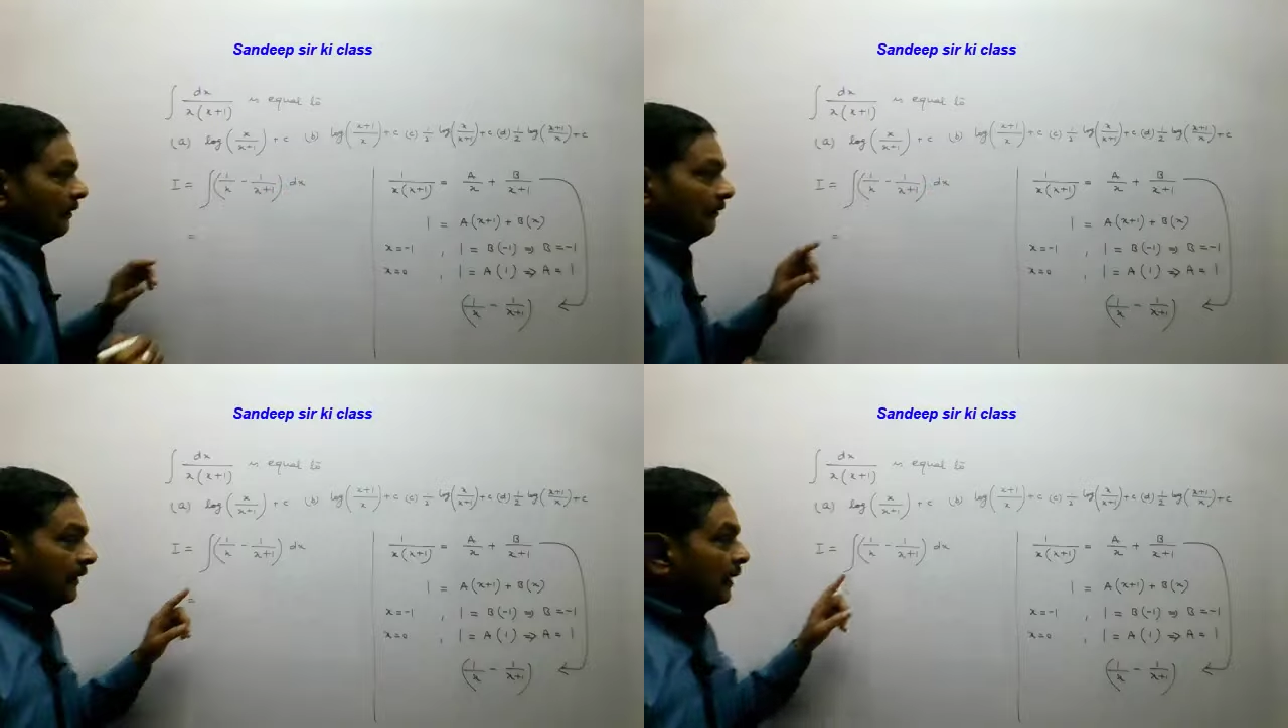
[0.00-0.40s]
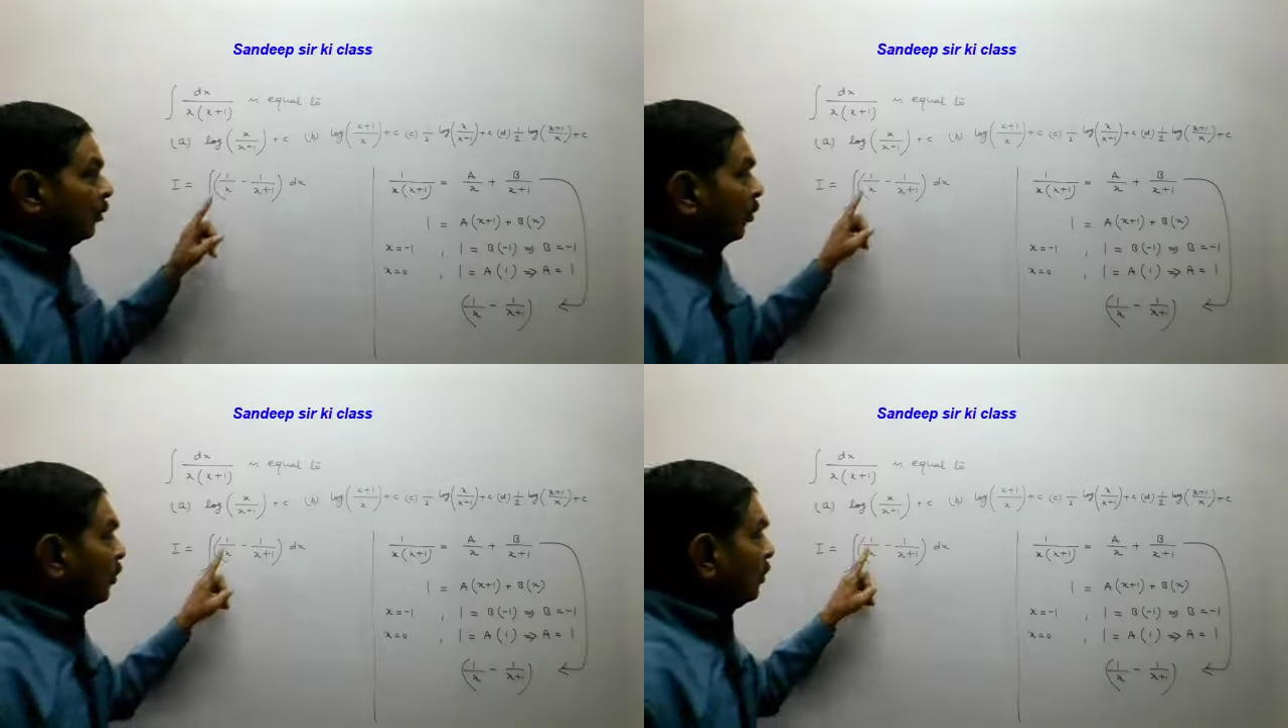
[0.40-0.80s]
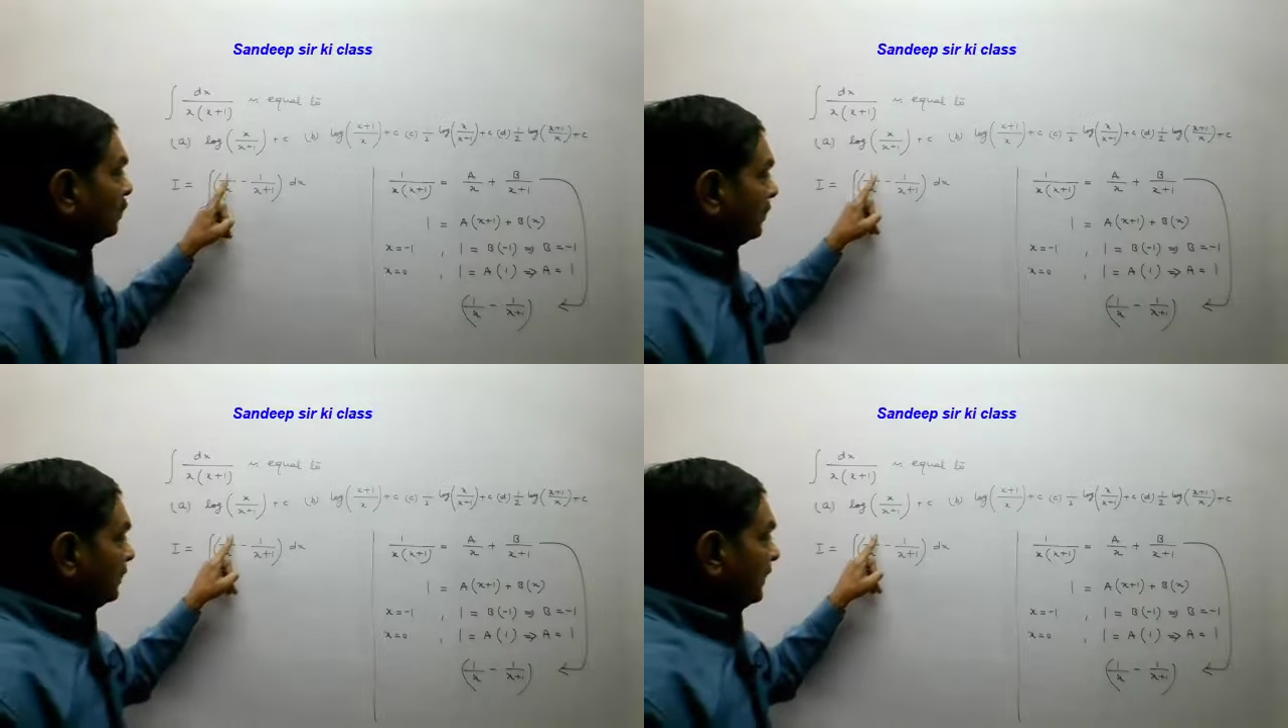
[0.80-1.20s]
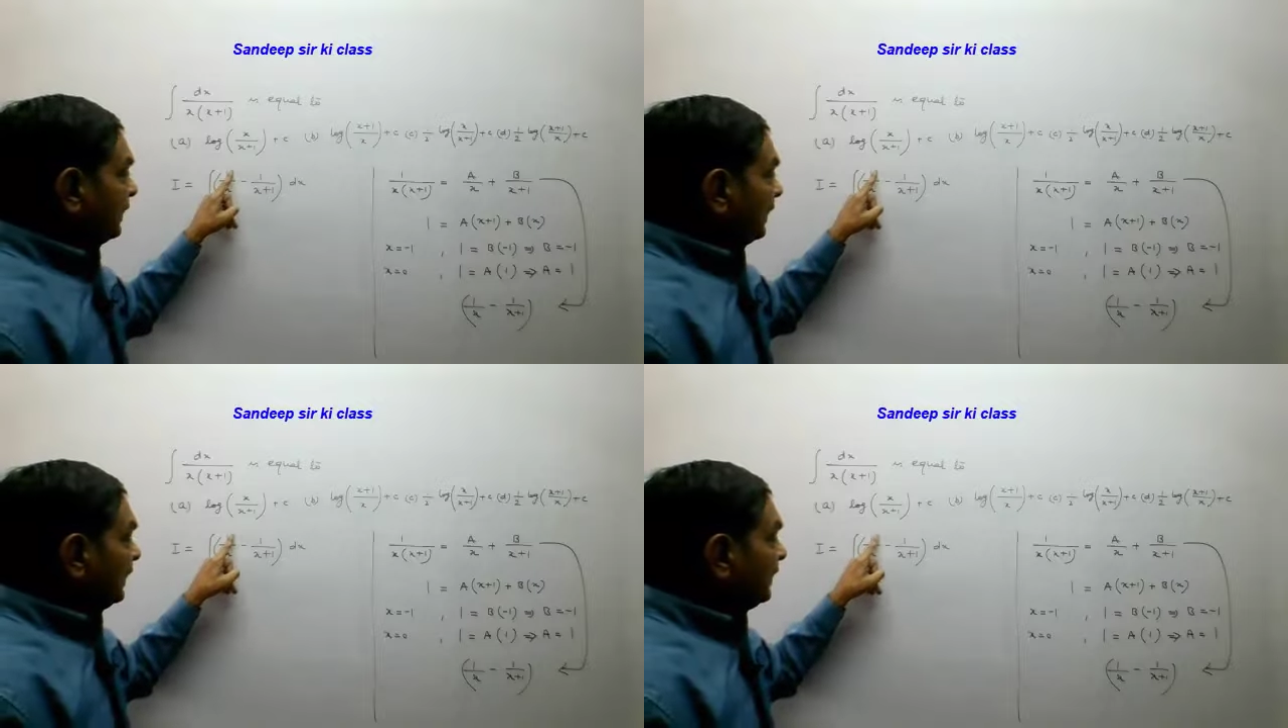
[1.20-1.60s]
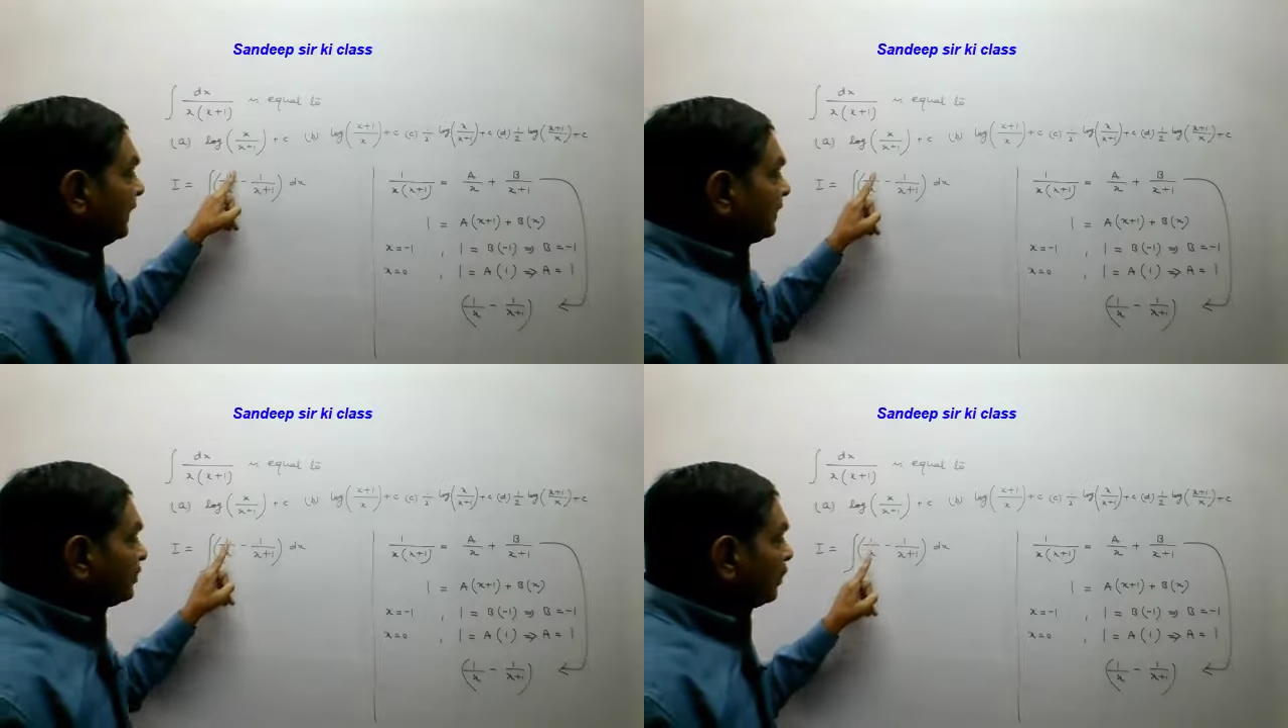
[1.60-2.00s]
We know that
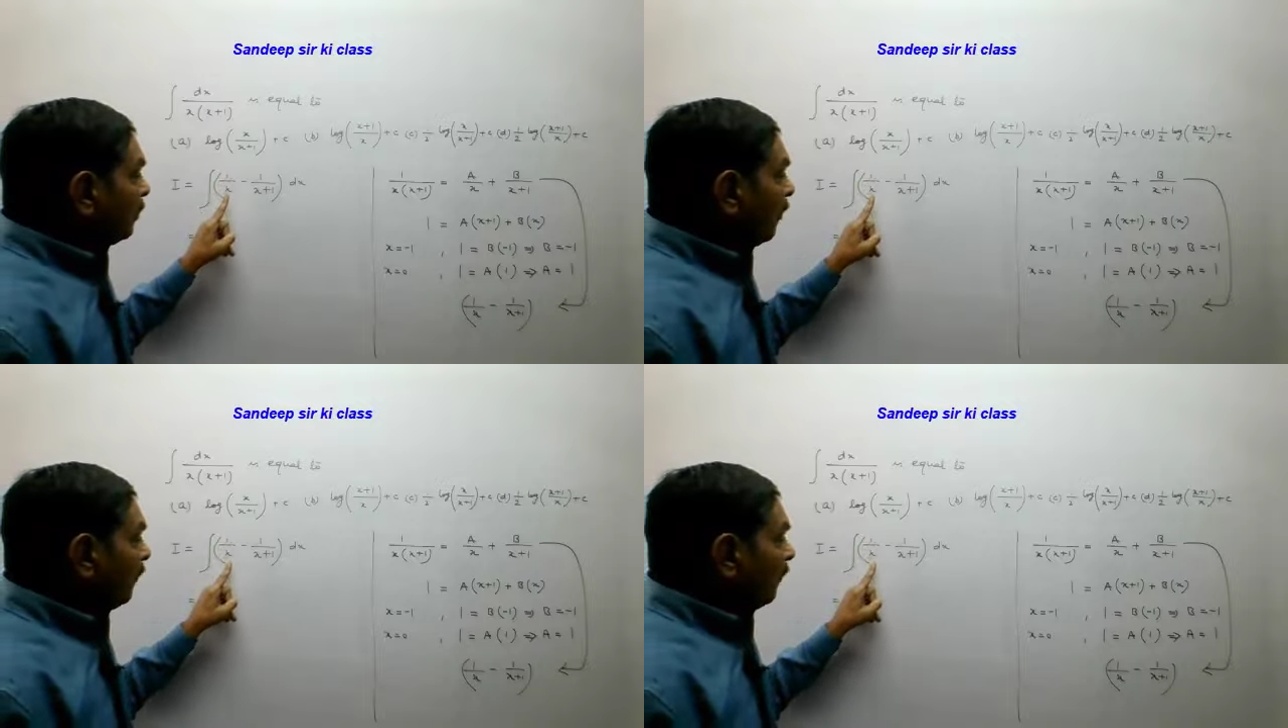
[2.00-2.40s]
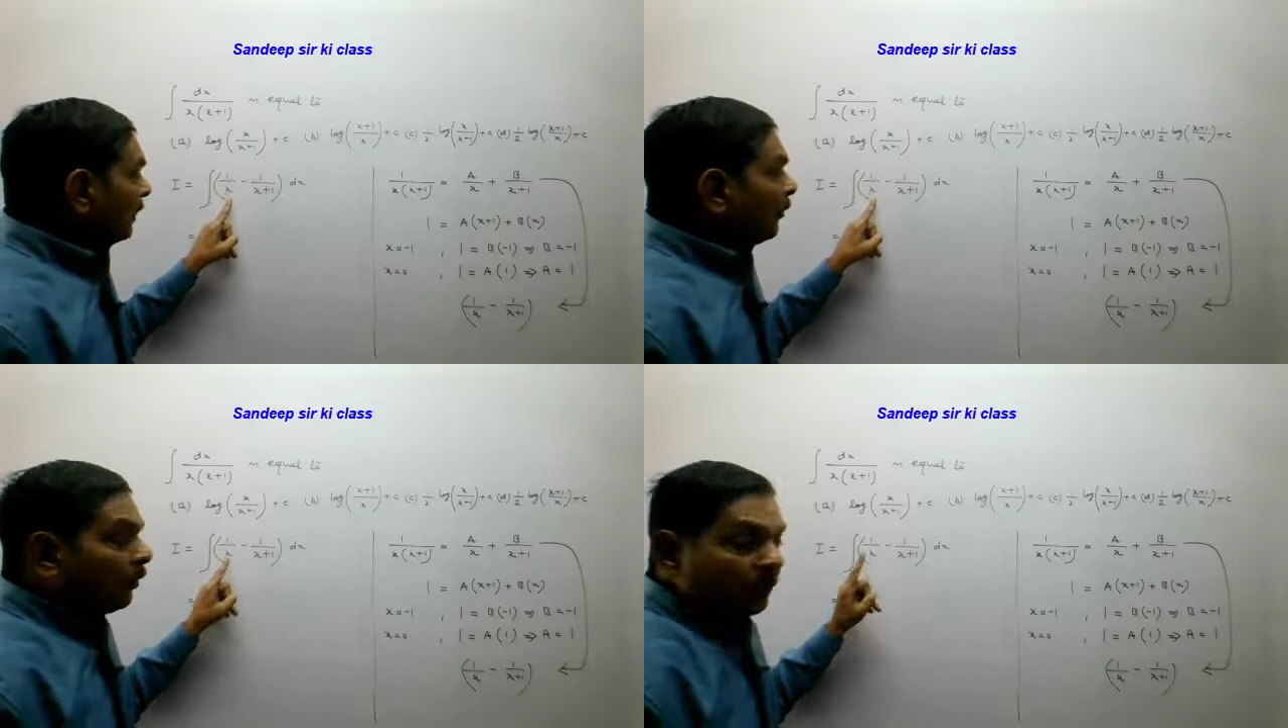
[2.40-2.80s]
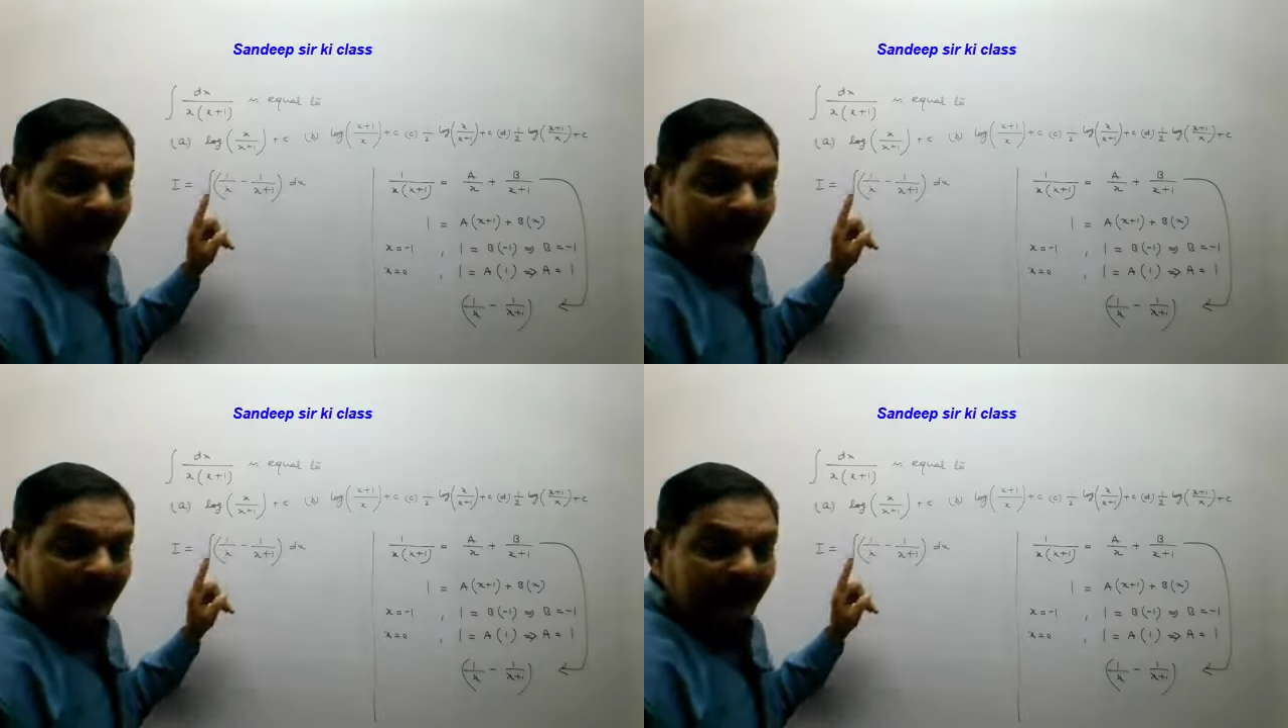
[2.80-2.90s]
integration of 1 upon